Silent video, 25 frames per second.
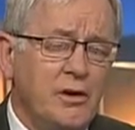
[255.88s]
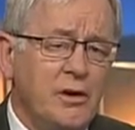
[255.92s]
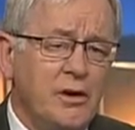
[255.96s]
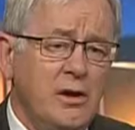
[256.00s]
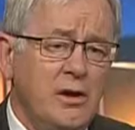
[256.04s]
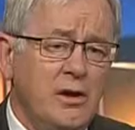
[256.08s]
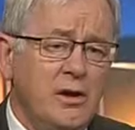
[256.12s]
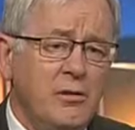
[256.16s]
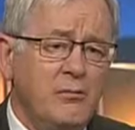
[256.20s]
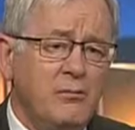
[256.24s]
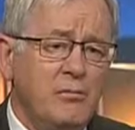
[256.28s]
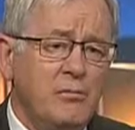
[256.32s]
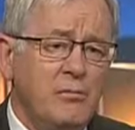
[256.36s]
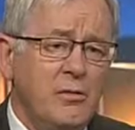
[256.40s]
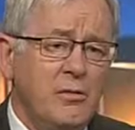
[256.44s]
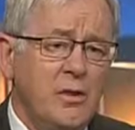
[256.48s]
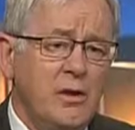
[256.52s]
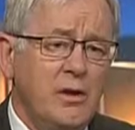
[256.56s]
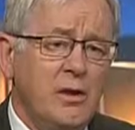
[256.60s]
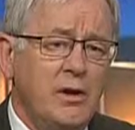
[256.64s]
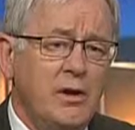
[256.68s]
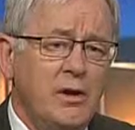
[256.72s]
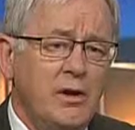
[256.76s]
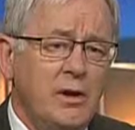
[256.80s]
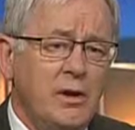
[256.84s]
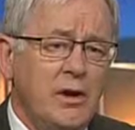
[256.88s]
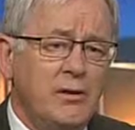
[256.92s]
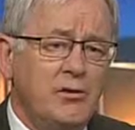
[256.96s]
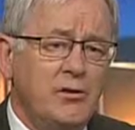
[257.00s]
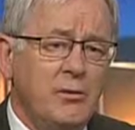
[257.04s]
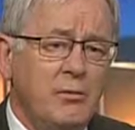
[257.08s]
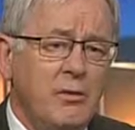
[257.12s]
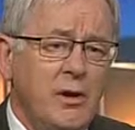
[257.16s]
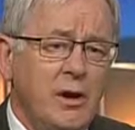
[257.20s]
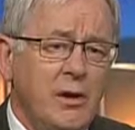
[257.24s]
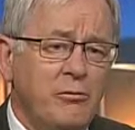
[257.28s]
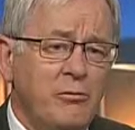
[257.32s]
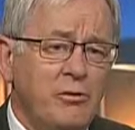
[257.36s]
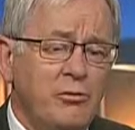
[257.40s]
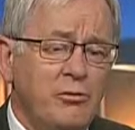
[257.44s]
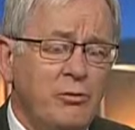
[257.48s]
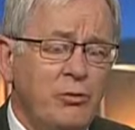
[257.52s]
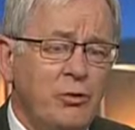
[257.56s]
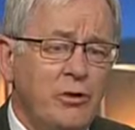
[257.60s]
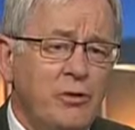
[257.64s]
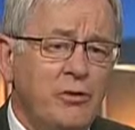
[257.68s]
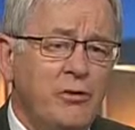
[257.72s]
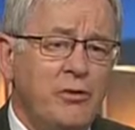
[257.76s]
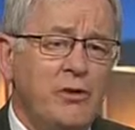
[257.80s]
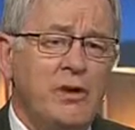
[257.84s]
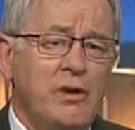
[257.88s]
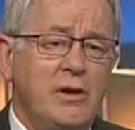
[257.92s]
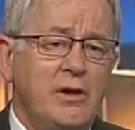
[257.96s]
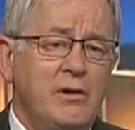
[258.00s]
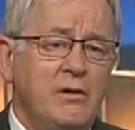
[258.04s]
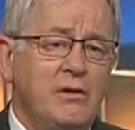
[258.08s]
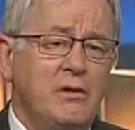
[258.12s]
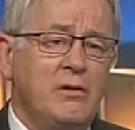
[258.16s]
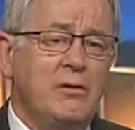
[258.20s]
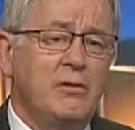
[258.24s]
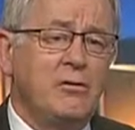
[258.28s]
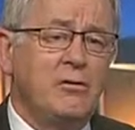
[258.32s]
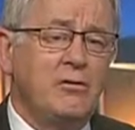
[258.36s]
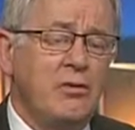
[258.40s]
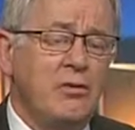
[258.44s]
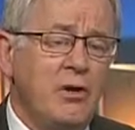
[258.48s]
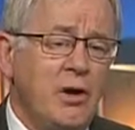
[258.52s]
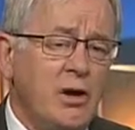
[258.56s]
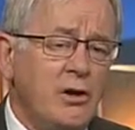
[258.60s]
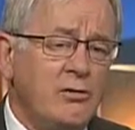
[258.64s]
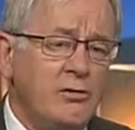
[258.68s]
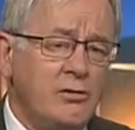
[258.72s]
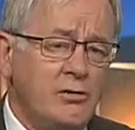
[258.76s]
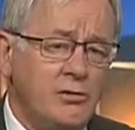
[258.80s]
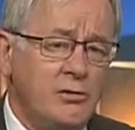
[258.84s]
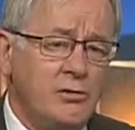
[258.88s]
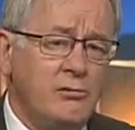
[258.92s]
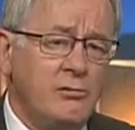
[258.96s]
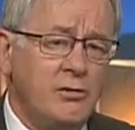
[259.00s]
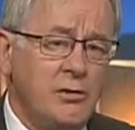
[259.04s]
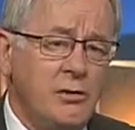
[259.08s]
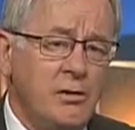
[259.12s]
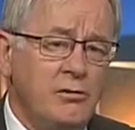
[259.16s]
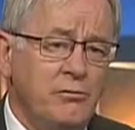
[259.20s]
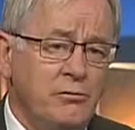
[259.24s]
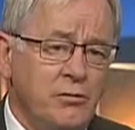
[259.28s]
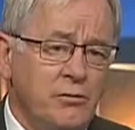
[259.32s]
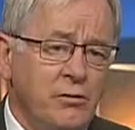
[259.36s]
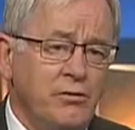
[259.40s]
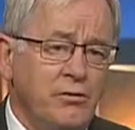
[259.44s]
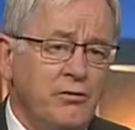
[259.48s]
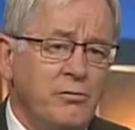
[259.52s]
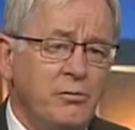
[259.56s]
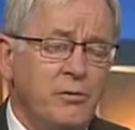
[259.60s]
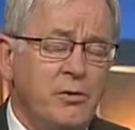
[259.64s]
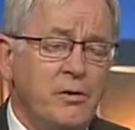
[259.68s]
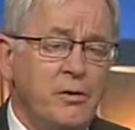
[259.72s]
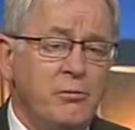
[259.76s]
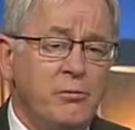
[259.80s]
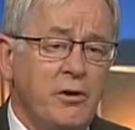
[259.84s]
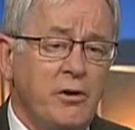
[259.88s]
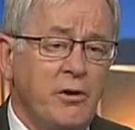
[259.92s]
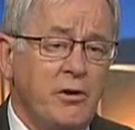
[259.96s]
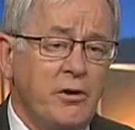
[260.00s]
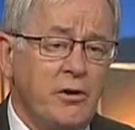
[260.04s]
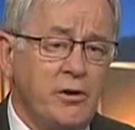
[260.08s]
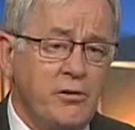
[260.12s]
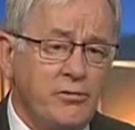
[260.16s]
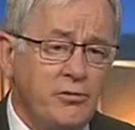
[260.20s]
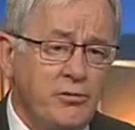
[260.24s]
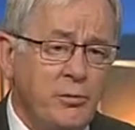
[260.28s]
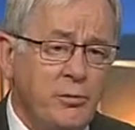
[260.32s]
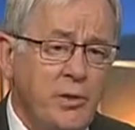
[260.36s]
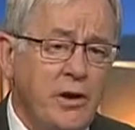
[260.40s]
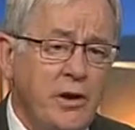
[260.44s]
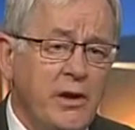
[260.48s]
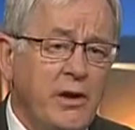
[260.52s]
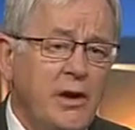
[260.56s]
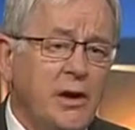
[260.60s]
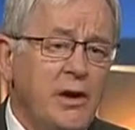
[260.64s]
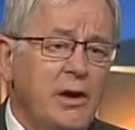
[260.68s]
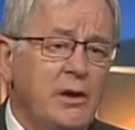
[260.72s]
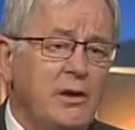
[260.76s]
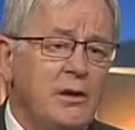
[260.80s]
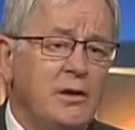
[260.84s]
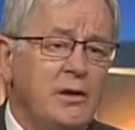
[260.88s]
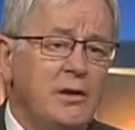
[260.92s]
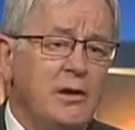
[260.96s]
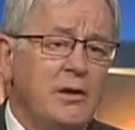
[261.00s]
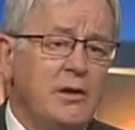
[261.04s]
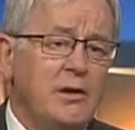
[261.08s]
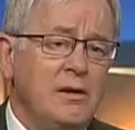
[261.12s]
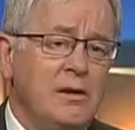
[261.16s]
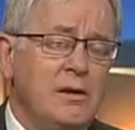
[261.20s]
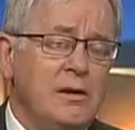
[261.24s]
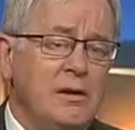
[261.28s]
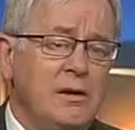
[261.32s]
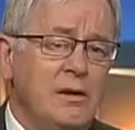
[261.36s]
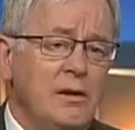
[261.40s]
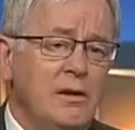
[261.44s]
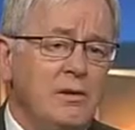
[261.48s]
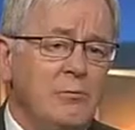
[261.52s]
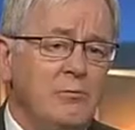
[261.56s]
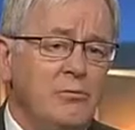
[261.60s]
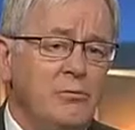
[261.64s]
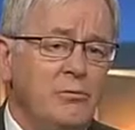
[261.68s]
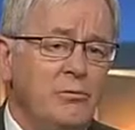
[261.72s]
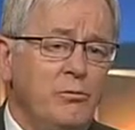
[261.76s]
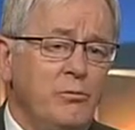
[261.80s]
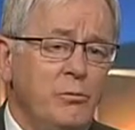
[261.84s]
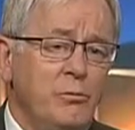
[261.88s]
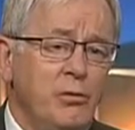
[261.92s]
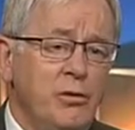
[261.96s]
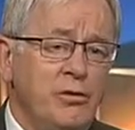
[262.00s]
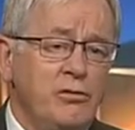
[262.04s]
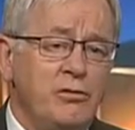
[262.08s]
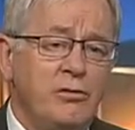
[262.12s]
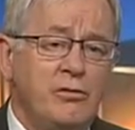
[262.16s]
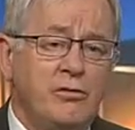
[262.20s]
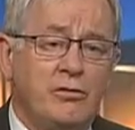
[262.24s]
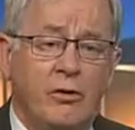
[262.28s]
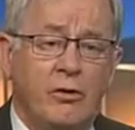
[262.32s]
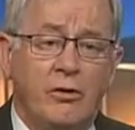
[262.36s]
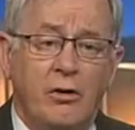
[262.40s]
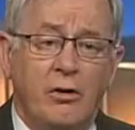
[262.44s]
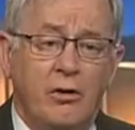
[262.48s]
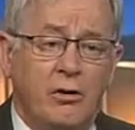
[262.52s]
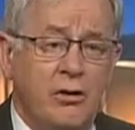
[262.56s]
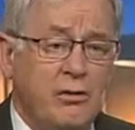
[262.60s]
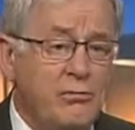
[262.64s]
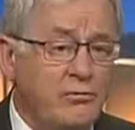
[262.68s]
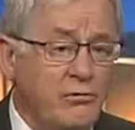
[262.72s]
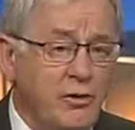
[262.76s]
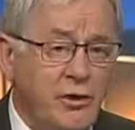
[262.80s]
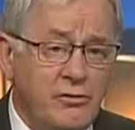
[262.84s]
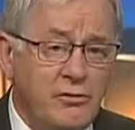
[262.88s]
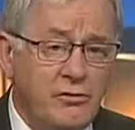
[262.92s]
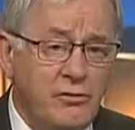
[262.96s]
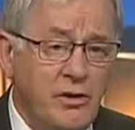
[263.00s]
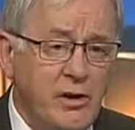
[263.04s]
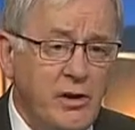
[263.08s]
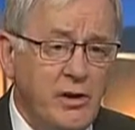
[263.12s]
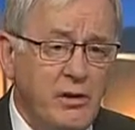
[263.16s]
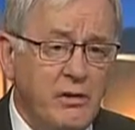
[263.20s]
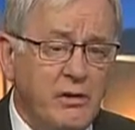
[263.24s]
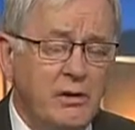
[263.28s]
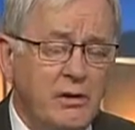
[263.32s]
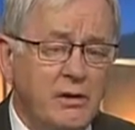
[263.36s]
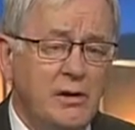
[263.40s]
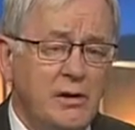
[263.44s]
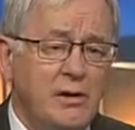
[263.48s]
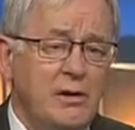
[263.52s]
At the moment, with the crisis of confidence, people are not spending, business are not investing,